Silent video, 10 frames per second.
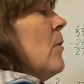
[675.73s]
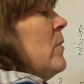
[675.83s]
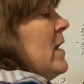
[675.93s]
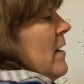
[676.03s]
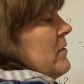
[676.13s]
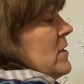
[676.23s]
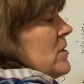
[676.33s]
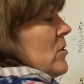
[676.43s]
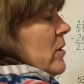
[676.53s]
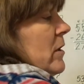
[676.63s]
we have to
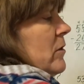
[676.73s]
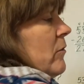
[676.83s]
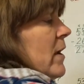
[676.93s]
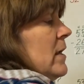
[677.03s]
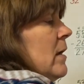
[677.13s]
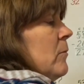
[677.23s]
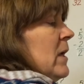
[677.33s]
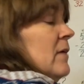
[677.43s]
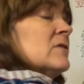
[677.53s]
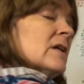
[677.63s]
start on the right and we
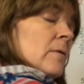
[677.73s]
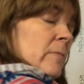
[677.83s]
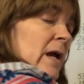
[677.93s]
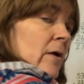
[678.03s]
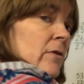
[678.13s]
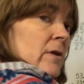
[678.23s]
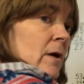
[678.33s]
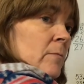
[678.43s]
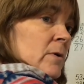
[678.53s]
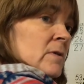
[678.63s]
have to compare the
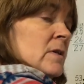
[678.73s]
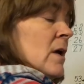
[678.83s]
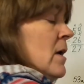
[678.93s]
numbers,